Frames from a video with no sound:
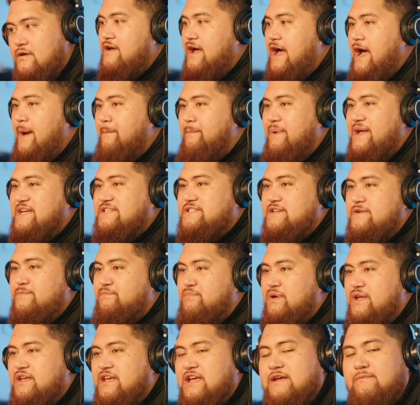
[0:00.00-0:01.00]
A basic
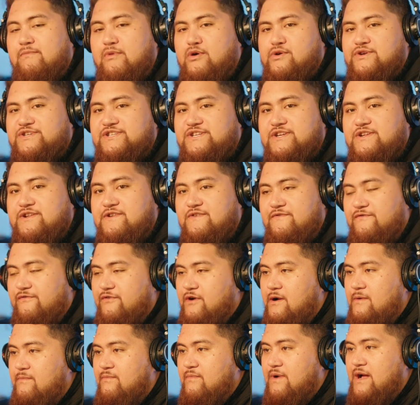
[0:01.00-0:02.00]
picking motion
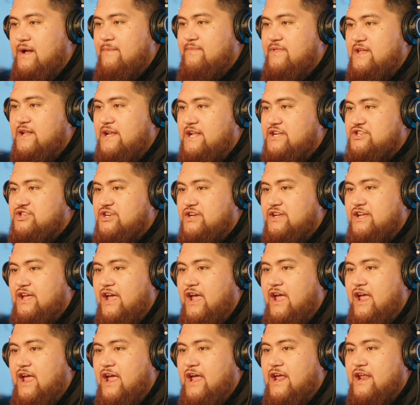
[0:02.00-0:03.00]
from the electric
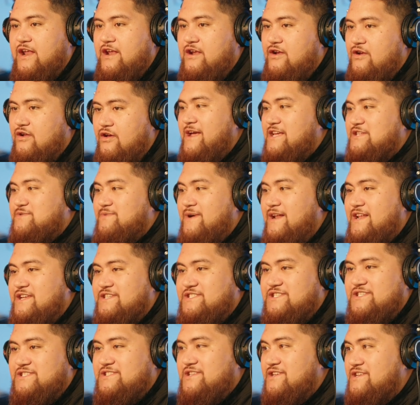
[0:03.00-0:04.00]
GAT, and as well as
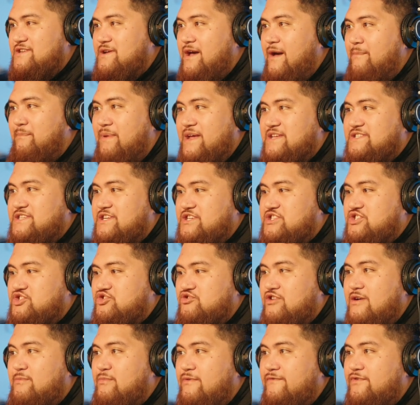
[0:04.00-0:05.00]
just a basic
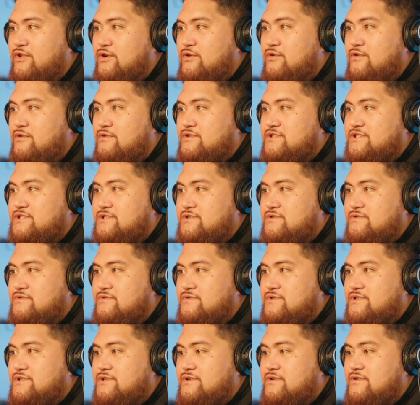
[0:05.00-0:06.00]
strum of the chords
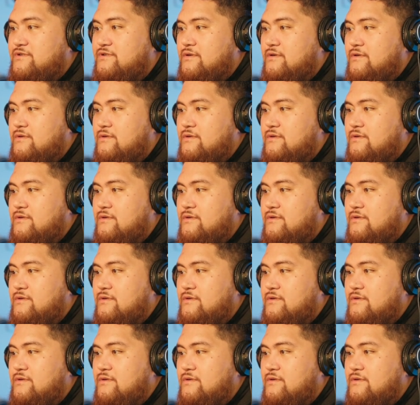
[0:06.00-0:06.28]
too. So,